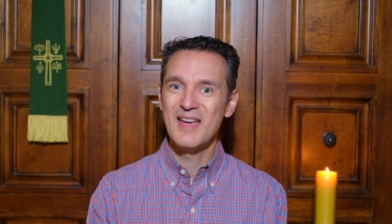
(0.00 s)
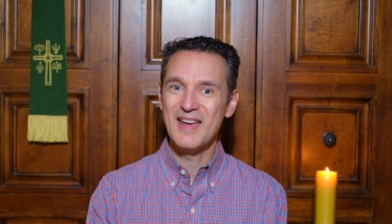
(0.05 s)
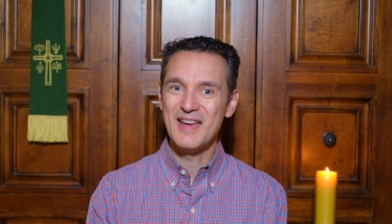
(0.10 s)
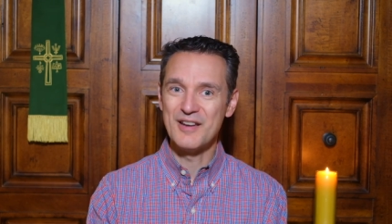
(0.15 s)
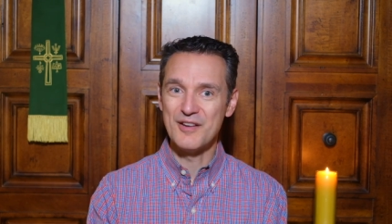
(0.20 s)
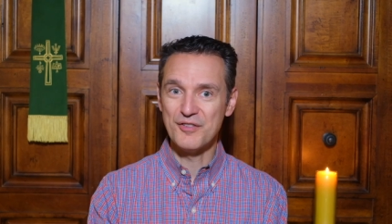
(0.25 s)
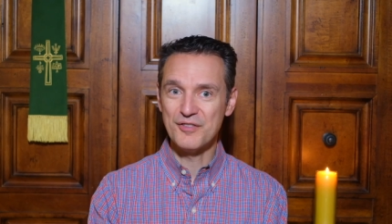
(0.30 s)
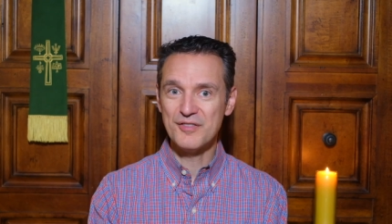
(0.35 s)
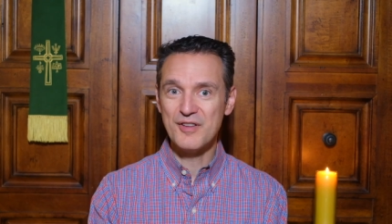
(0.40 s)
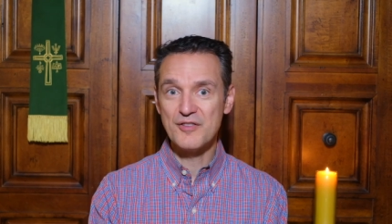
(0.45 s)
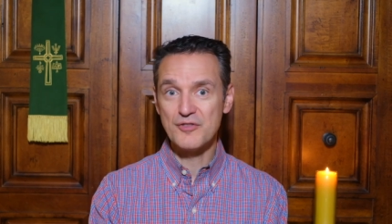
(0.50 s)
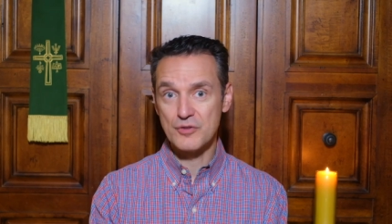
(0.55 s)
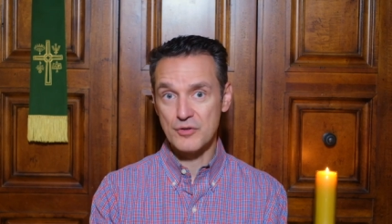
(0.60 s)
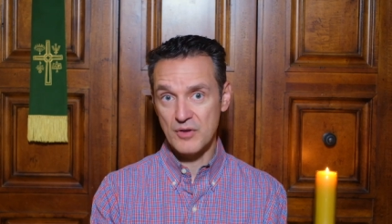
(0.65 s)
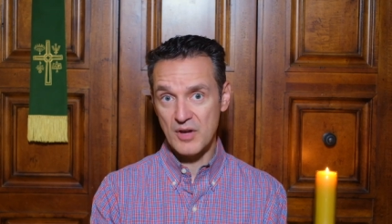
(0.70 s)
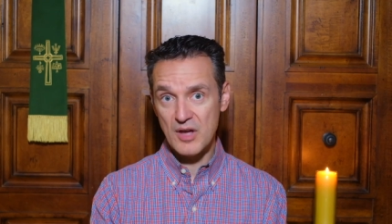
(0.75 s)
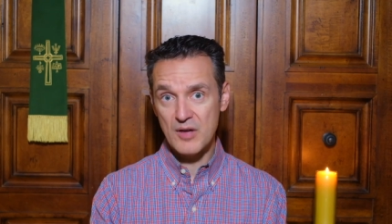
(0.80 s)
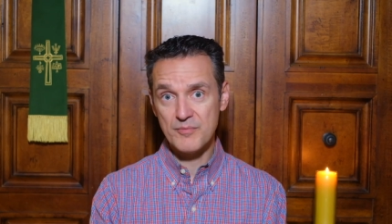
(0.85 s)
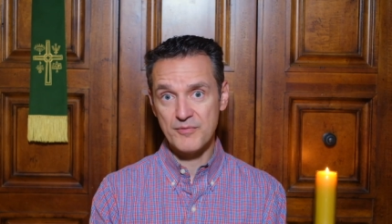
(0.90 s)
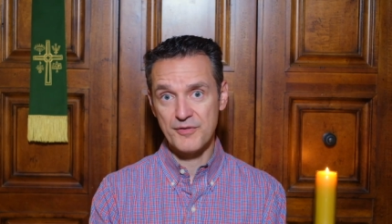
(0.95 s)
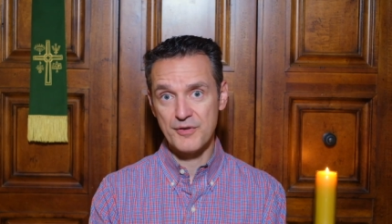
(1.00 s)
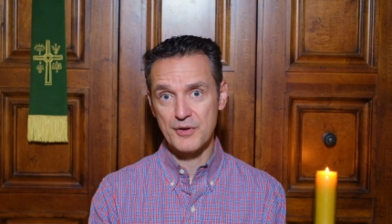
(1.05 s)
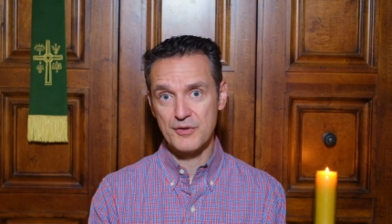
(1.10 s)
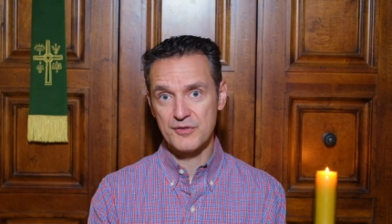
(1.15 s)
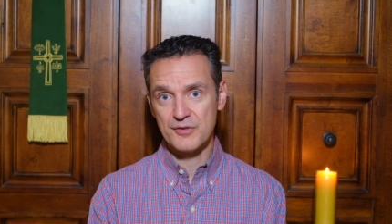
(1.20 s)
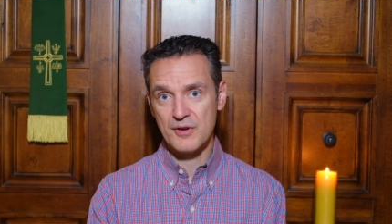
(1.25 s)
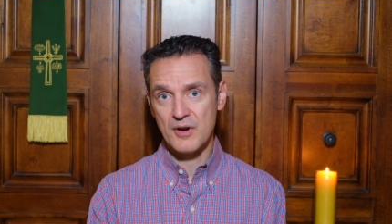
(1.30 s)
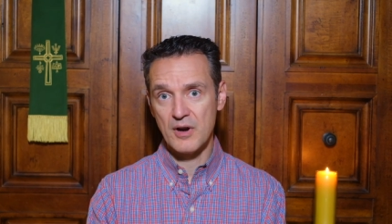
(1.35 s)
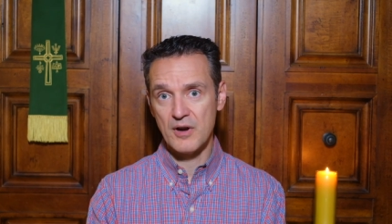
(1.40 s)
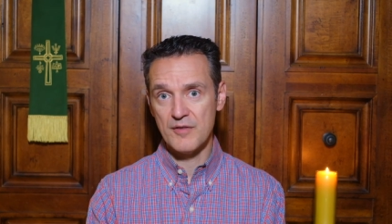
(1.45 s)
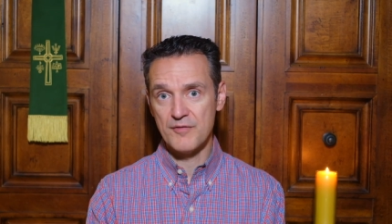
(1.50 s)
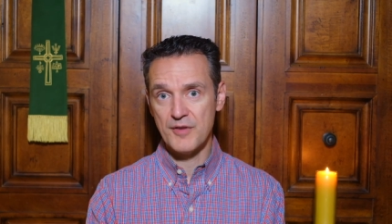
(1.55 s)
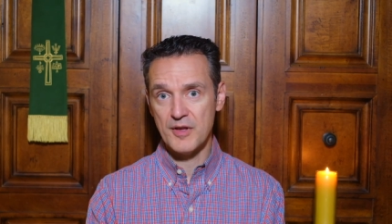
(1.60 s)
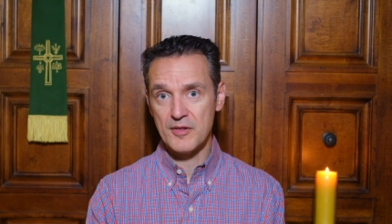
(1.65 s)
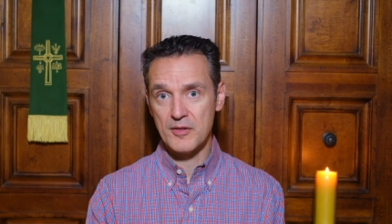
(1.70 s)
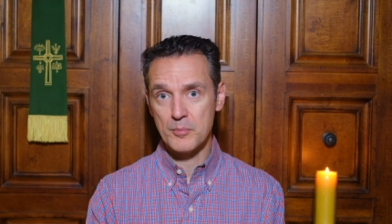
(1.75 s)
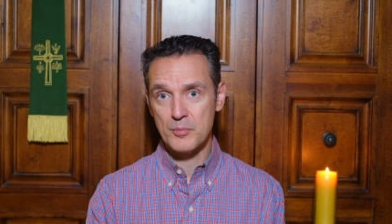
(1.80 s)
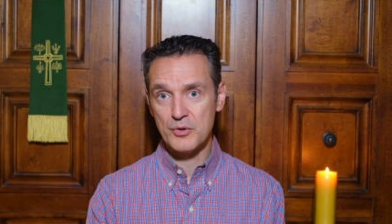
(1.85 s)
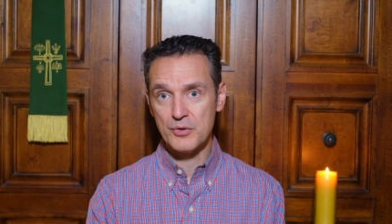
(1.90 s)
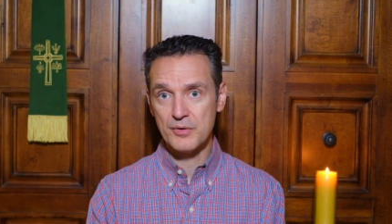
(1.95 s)
and essential comforts are
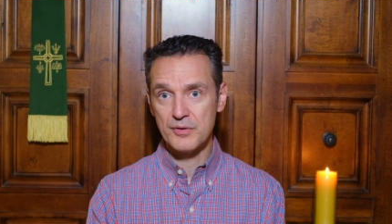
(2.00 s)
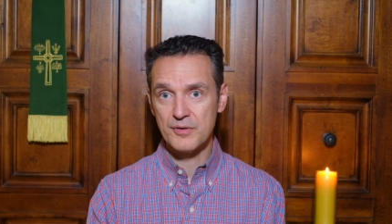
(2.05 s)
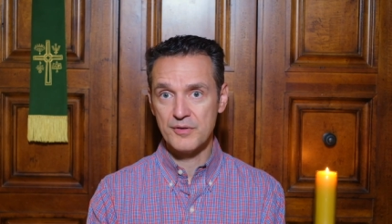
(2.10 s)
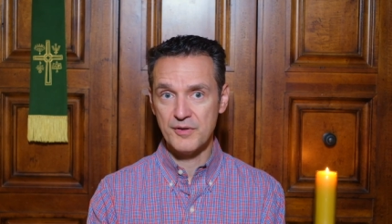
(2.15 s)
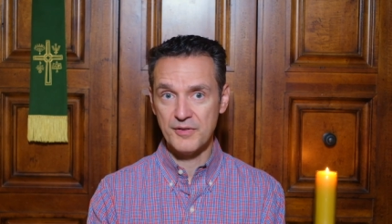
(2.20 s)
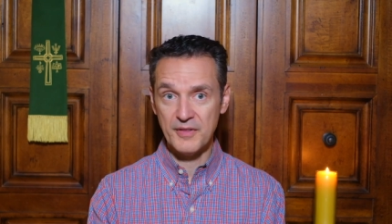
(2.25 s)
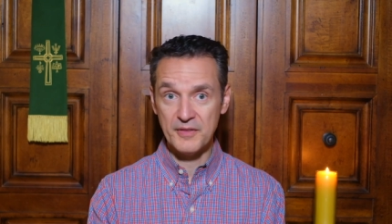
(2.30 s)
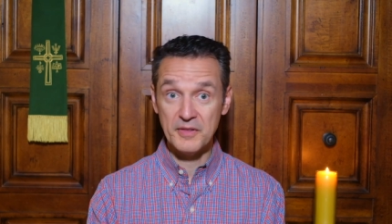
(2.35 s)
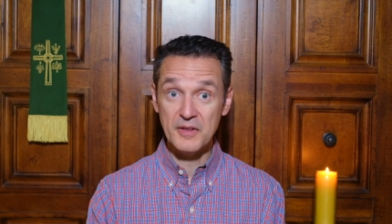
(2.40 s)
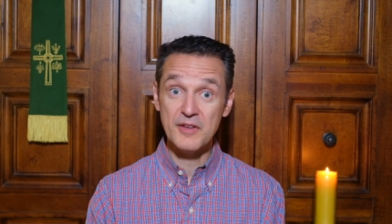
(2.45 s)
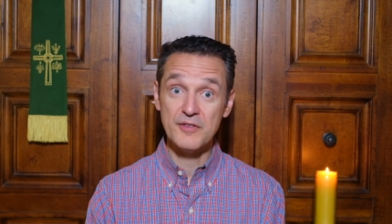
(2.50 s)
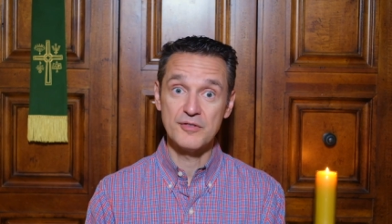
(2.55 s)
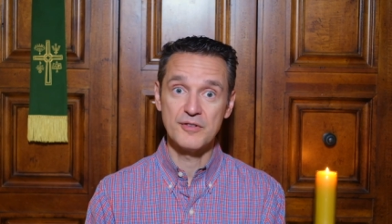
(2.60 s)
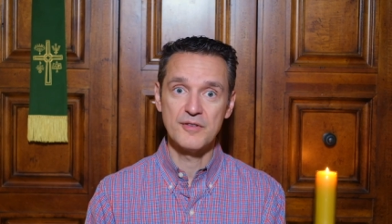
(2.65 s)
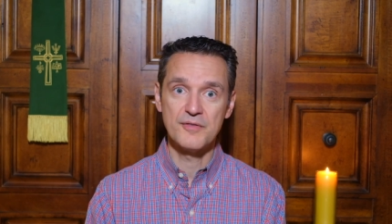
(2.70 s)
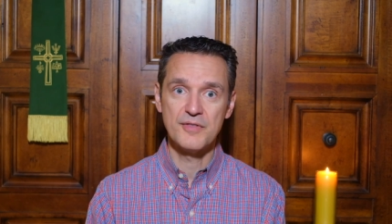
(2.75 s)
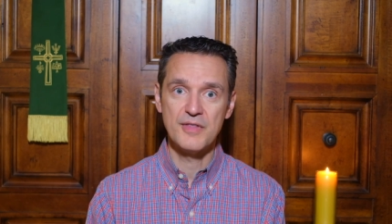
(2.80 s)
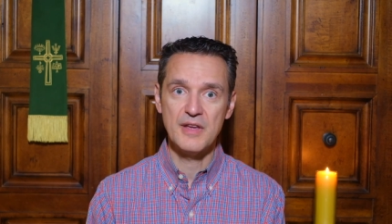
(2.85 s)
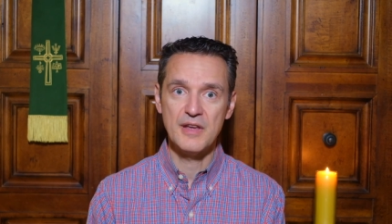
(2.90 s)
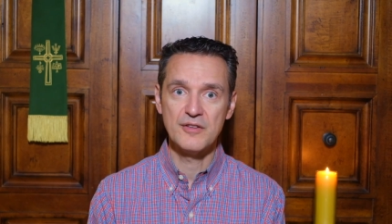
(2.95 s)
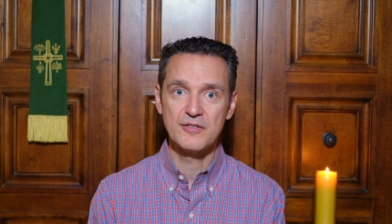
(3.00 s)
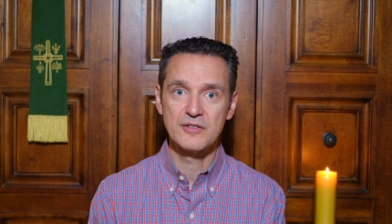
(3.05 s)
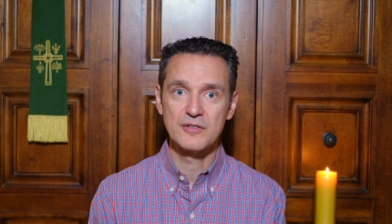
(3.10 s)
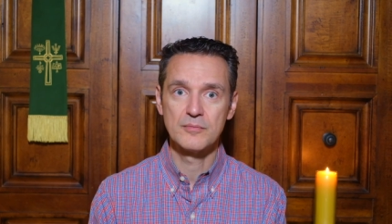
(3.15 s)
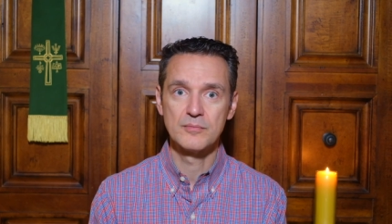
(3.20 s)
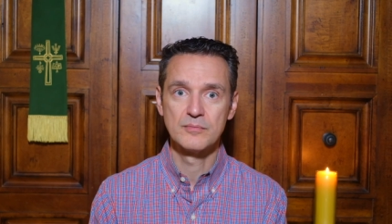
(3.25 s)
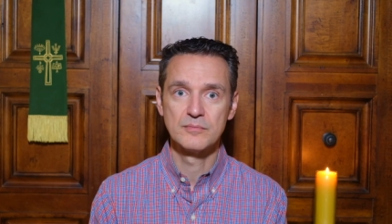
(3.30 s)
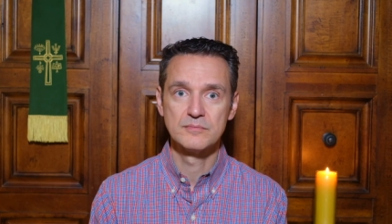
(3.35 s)
available to the least of these.